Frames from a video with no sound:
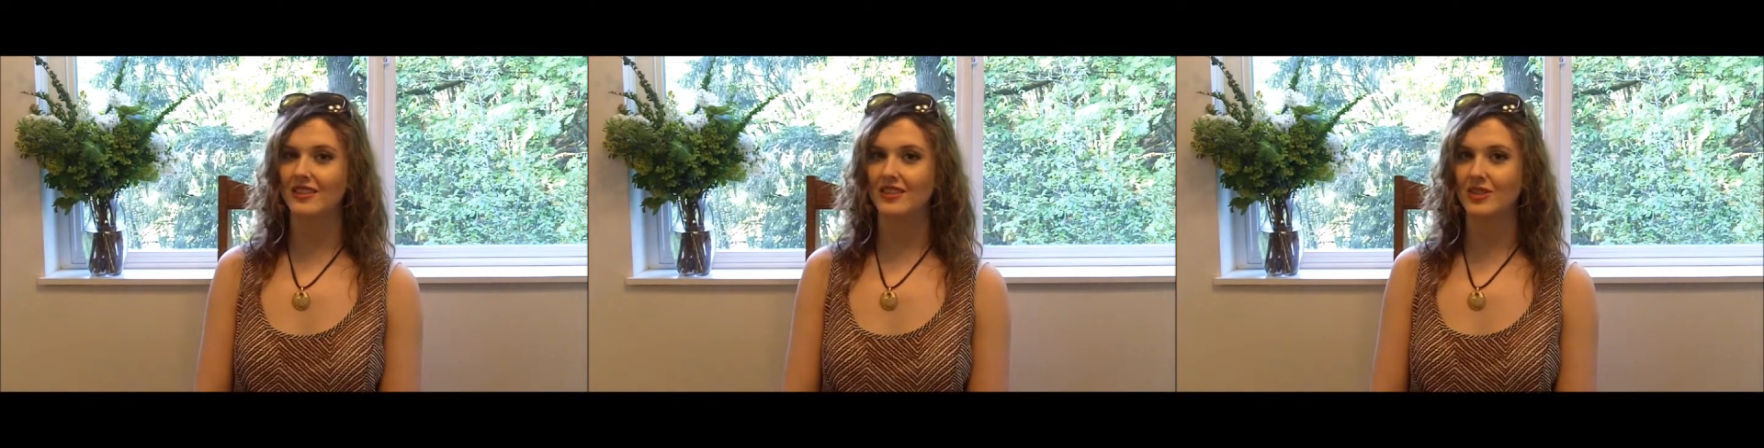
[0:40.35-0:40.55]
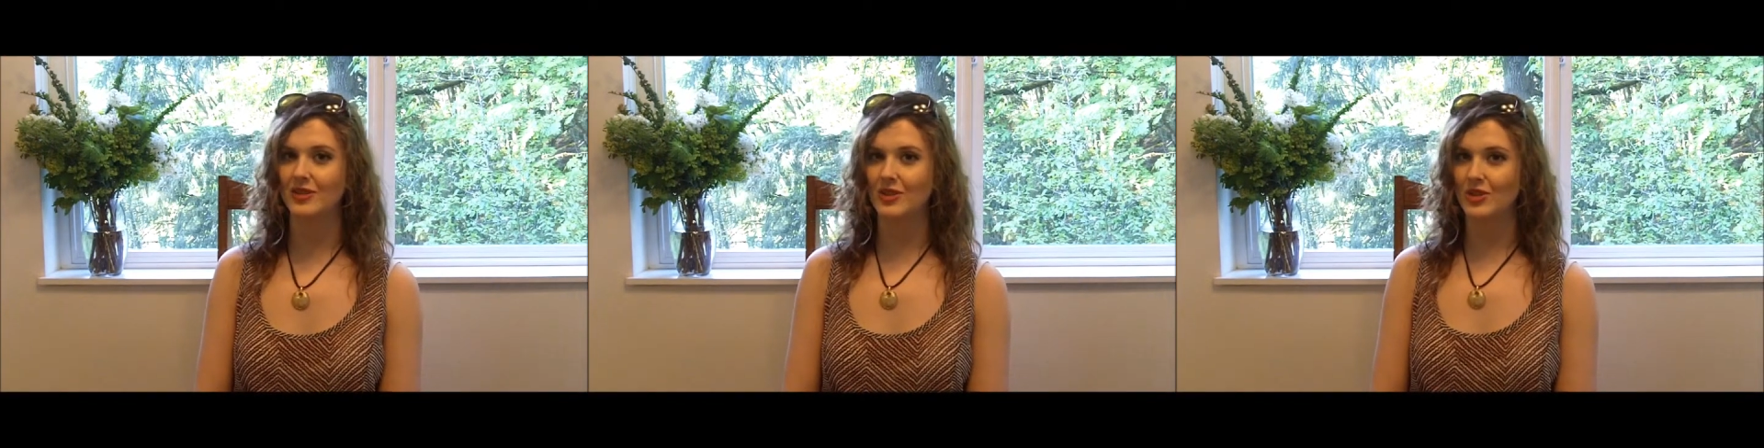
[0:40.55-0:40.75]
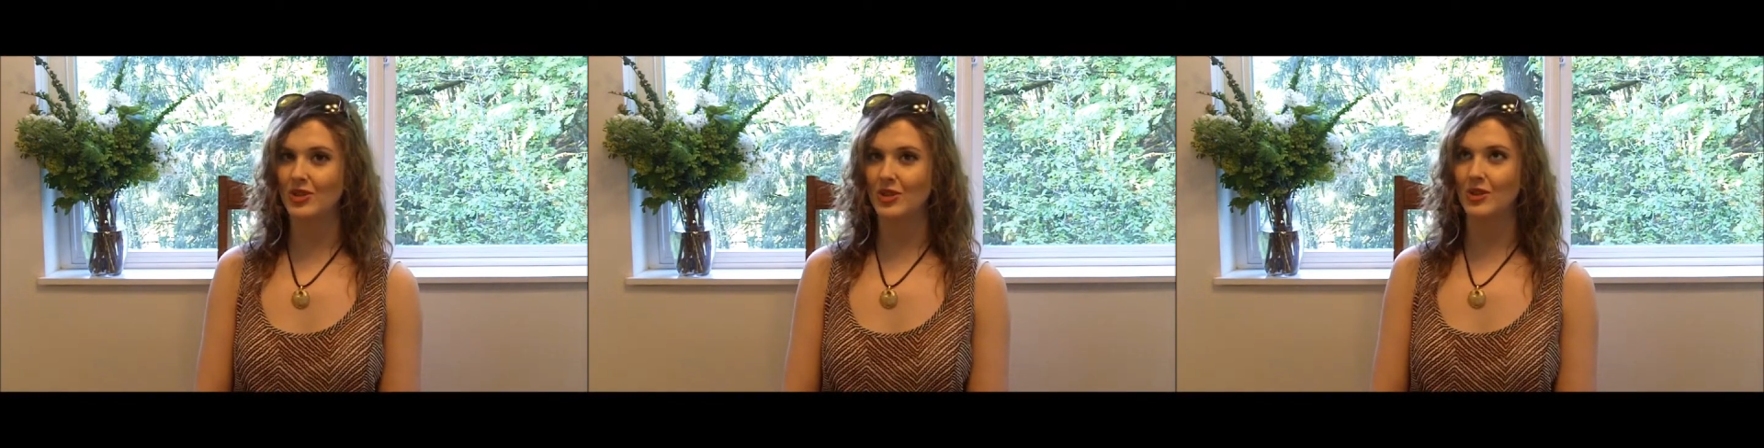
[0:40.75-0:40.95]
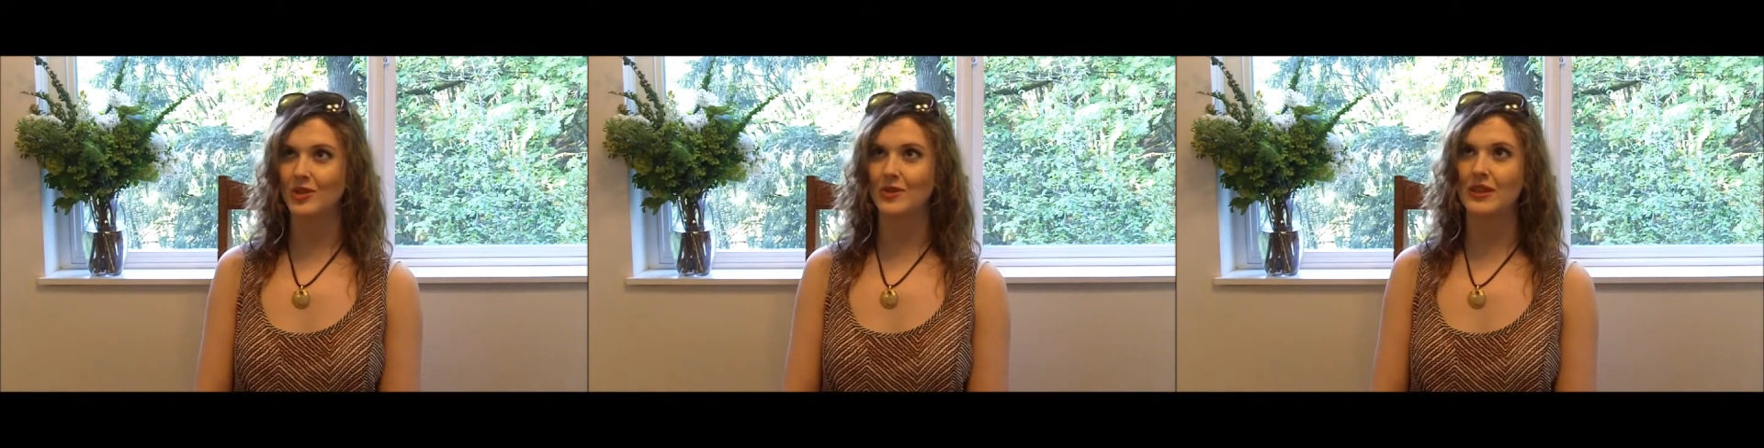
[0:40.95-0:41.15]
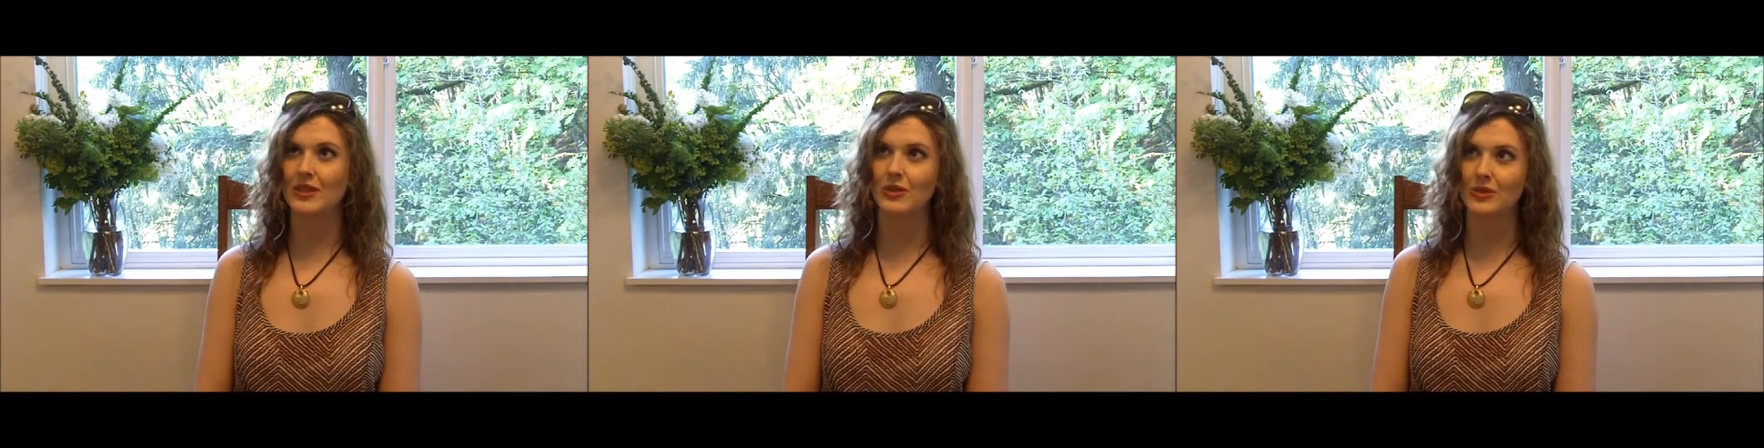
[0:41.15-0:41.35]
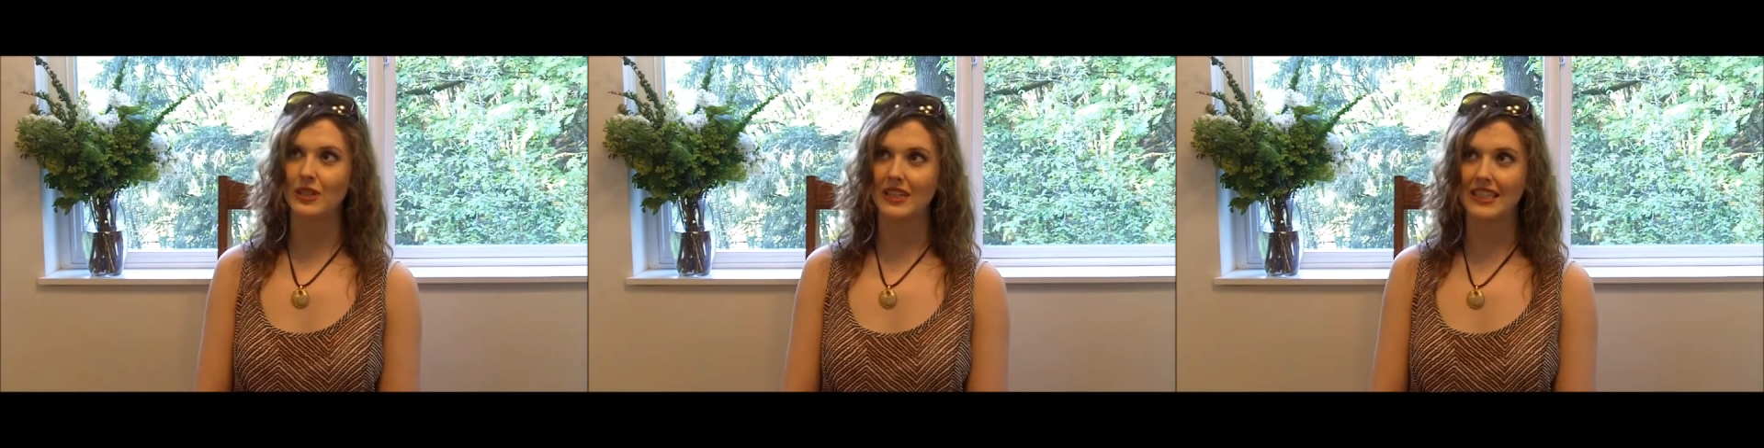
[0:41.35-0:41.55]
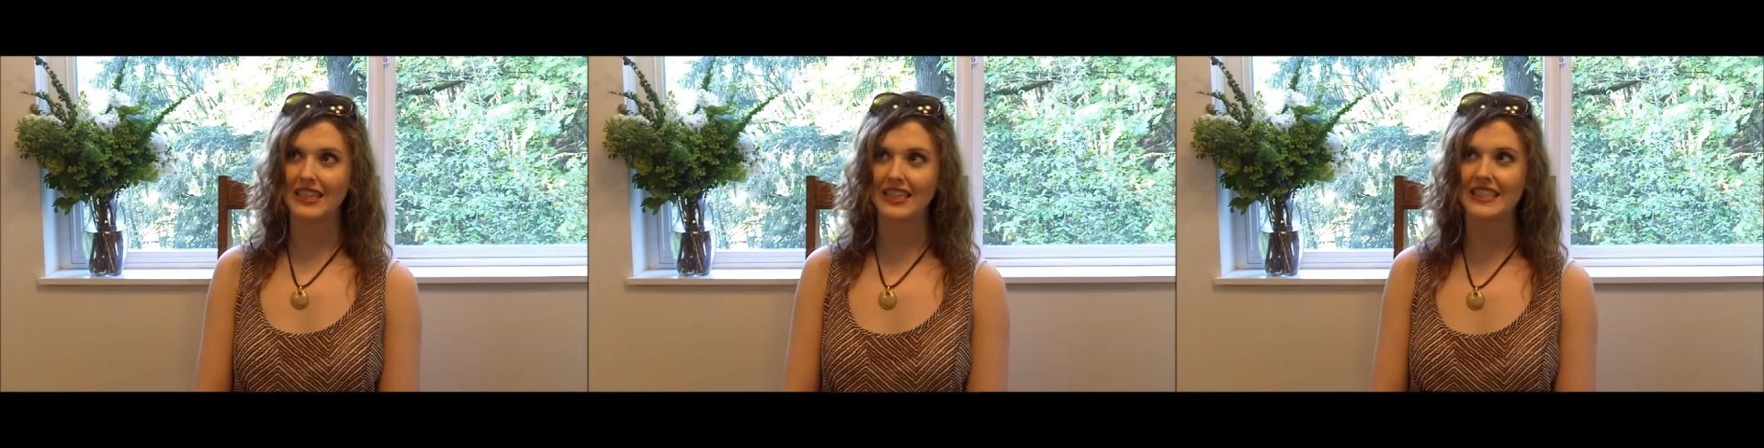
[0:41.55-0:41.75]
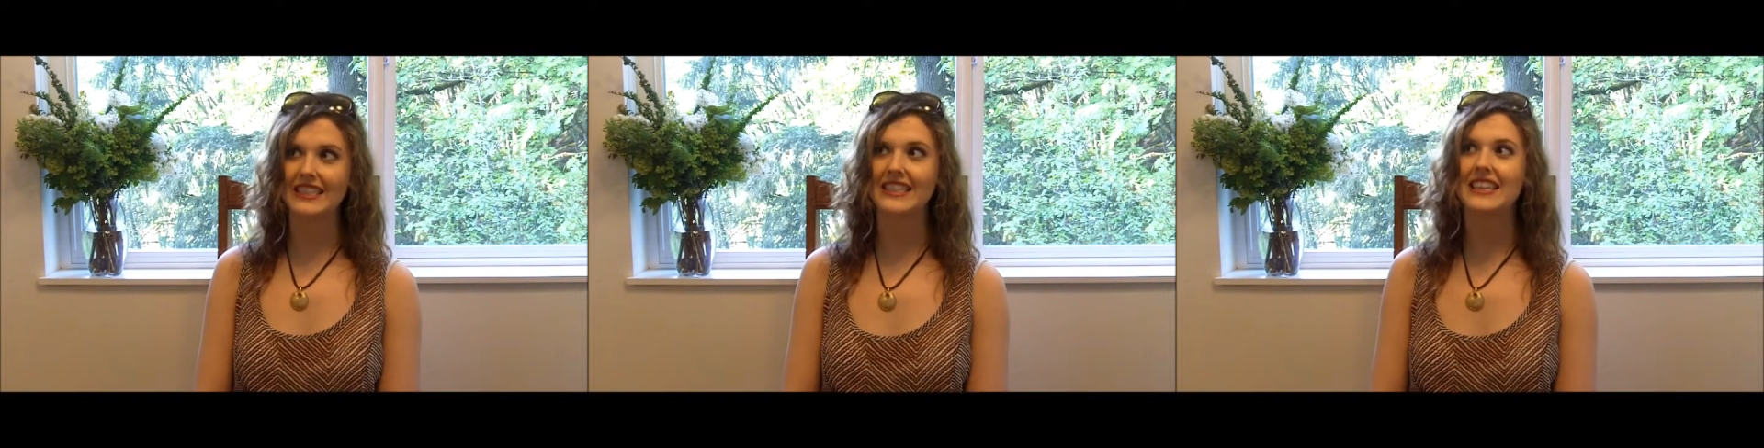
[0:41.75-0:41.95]
doing shows around
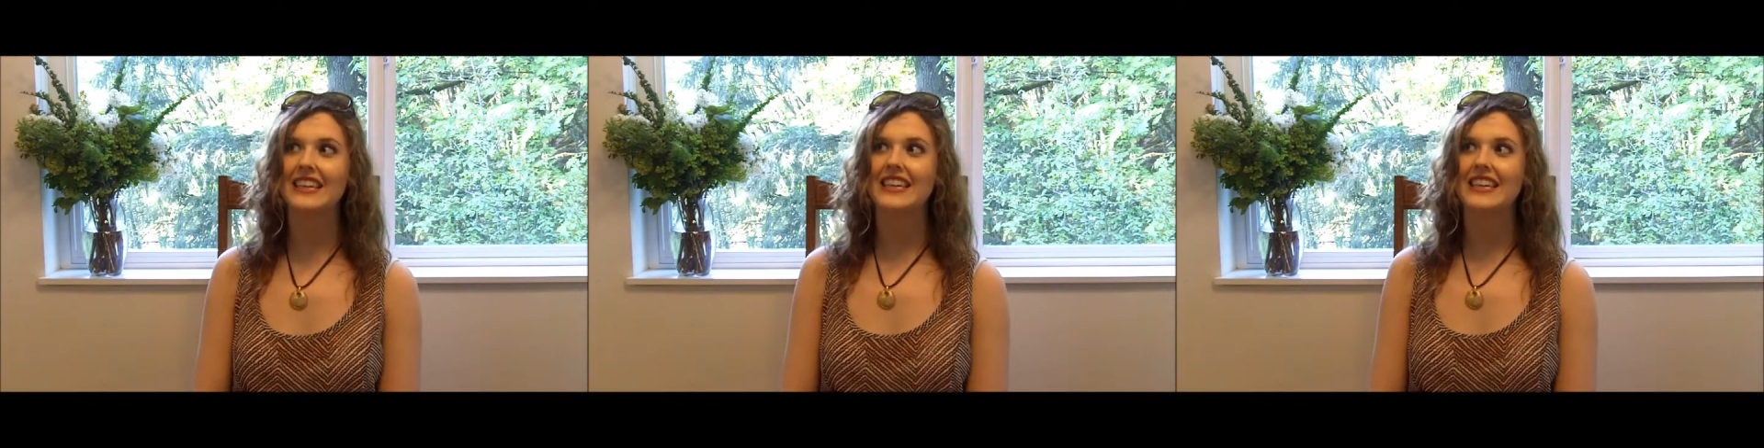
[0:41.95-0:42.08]
Oregon.